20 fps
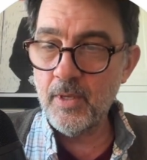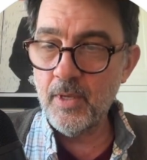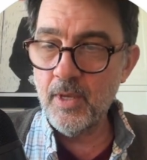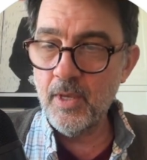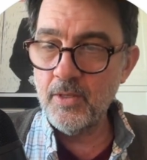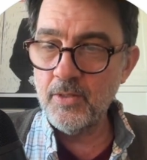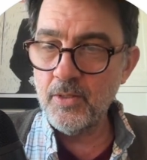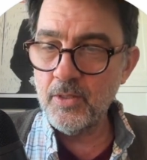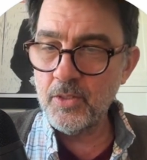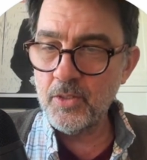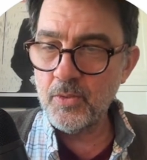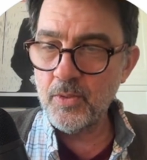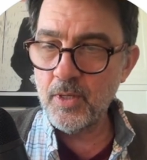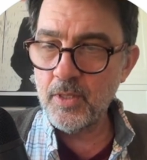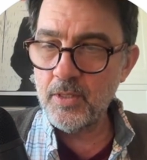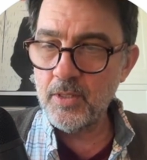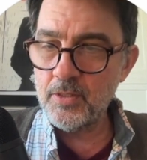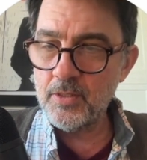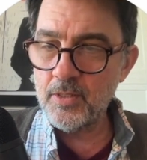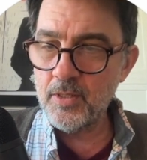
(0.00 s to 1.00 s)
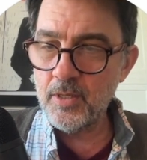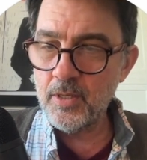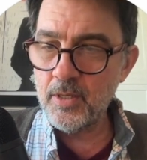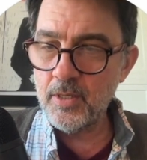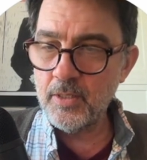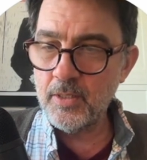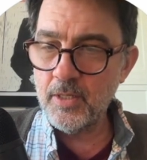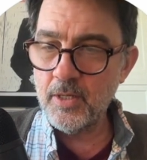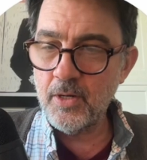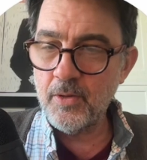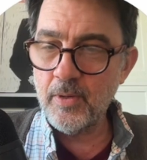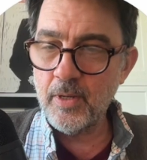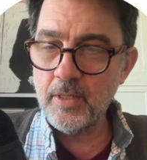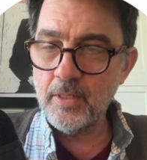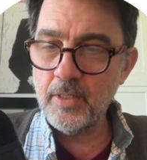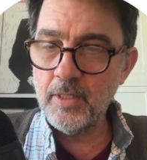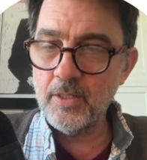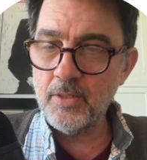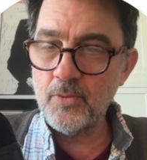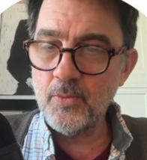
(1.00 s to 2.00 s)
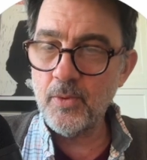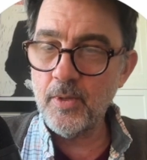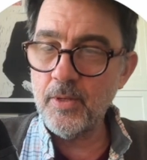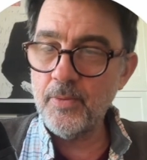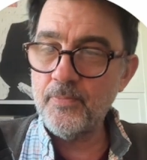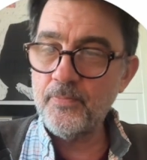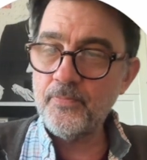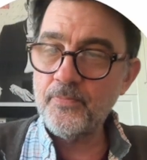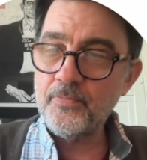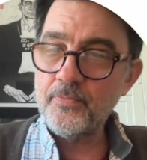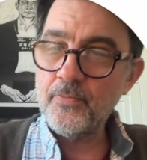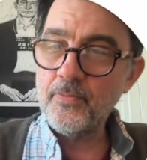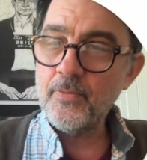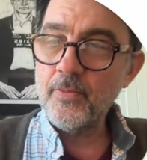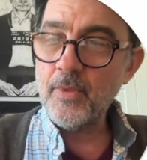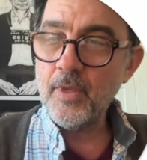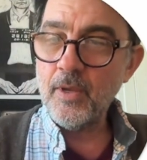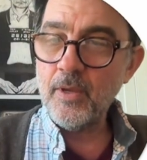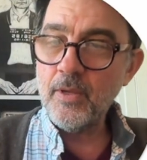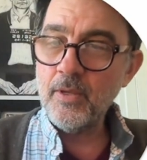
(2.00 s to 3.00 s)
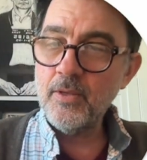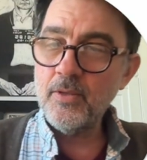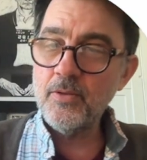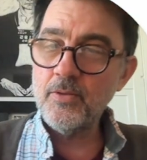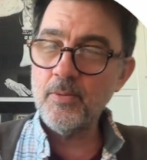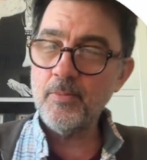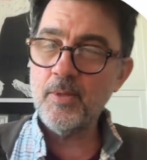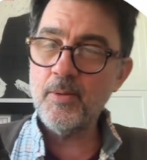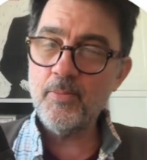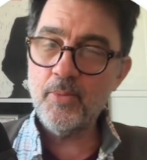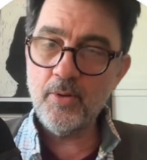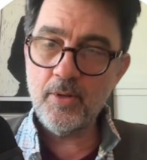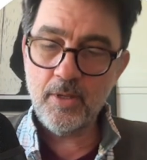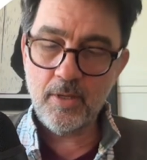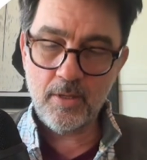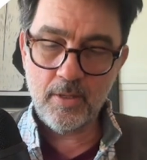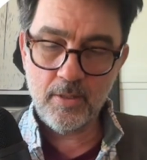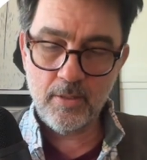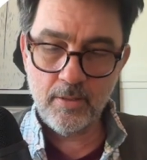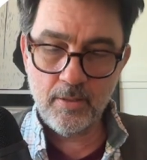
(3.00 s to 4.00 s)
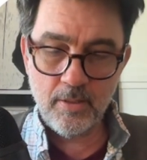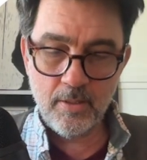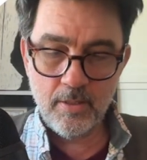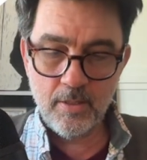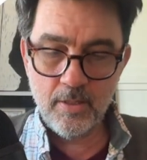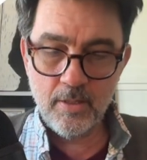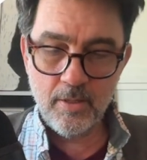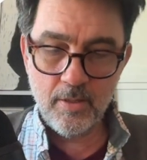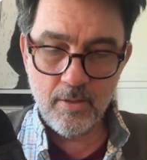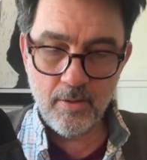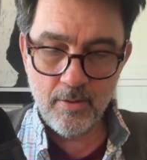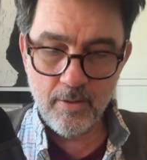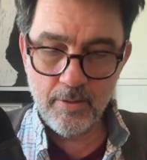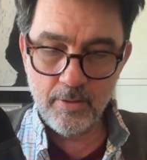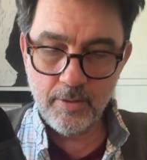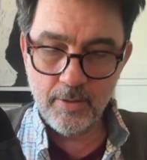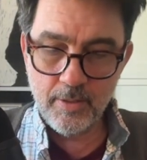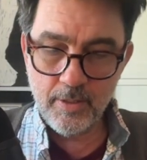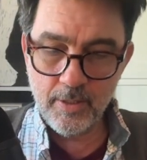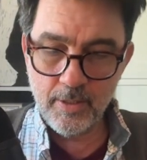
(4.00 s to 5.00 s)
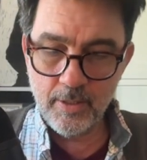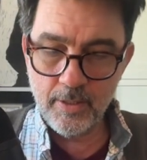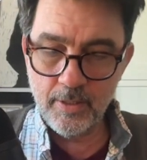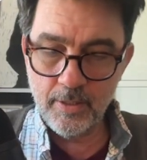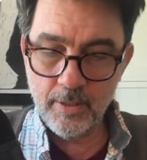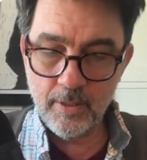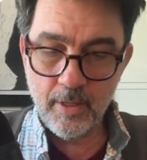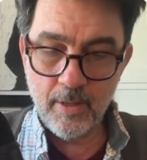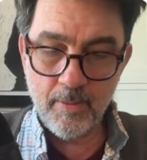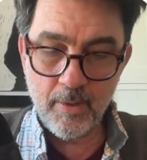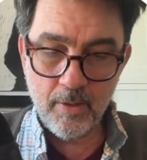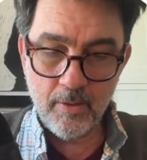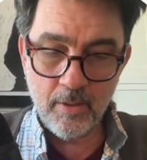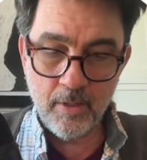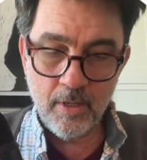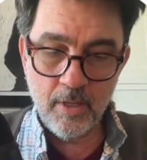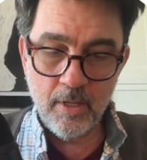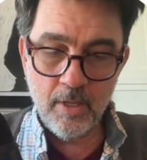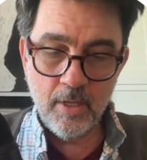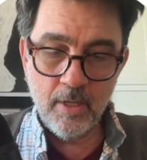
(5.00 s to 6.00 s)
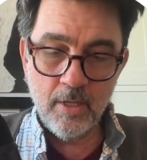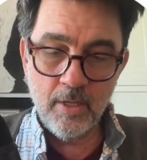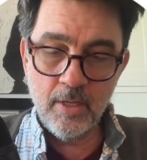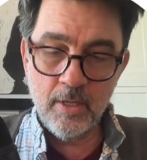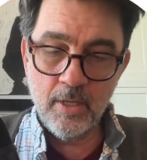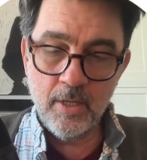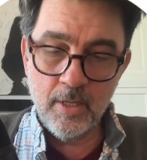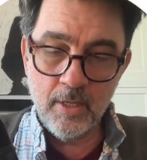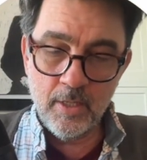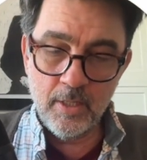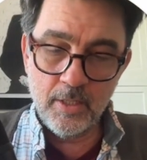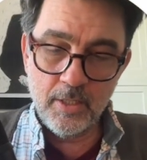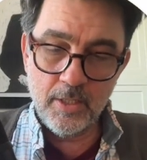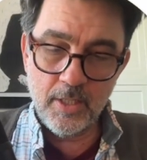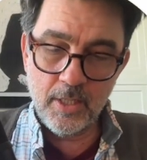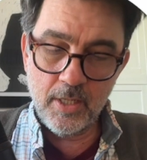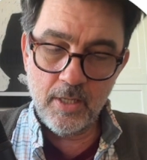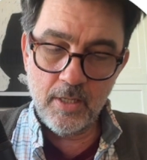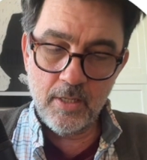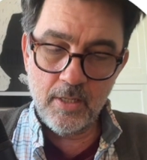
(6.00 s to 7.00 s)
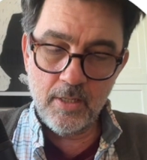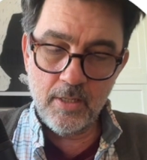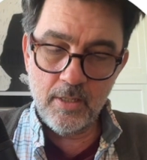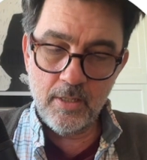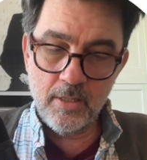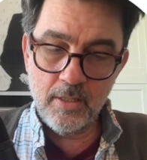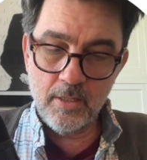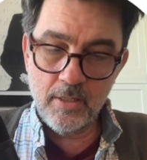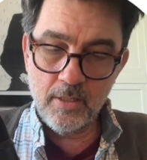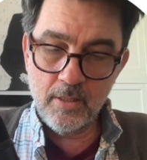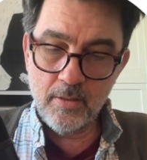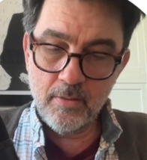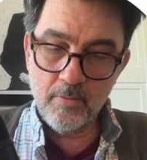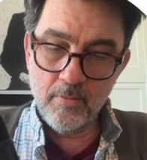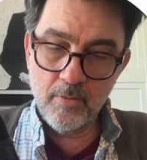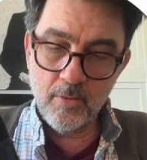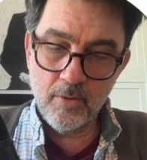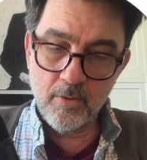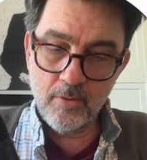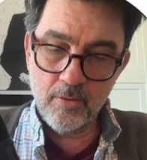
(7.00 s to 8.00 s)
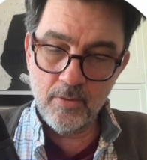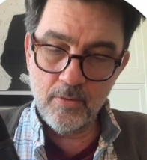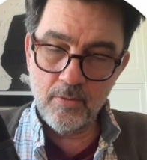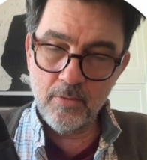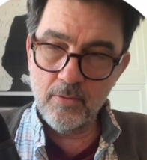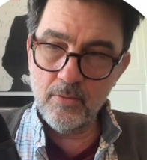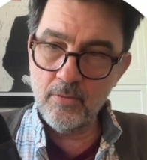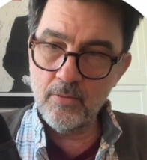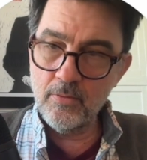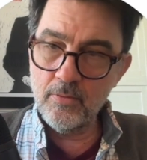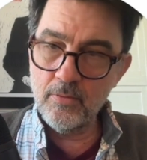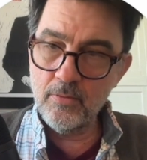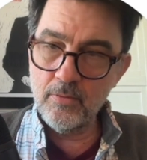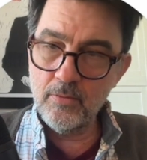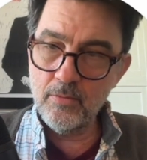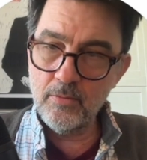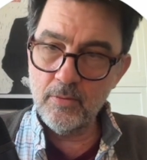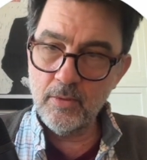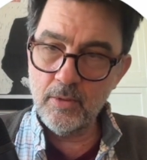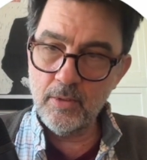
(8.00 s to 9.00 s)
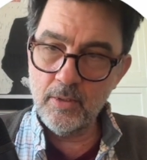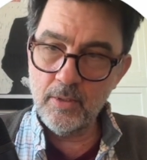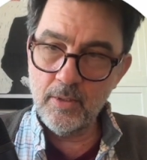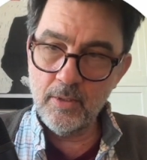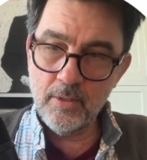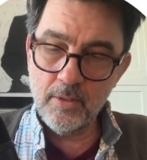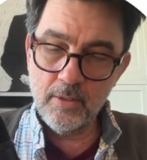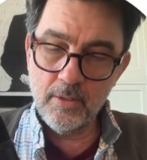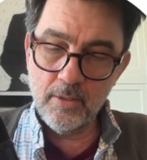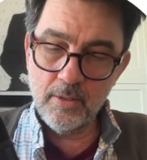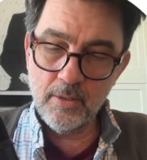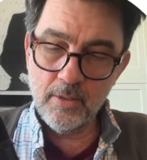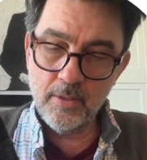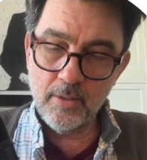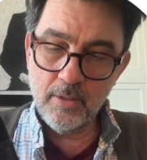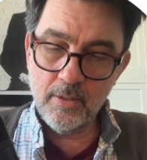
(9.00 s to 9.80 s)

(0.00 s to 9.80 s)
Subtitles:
So let's try this dinner idea as one. Okay, so I'm going to put in, how about chicken, Moroccan,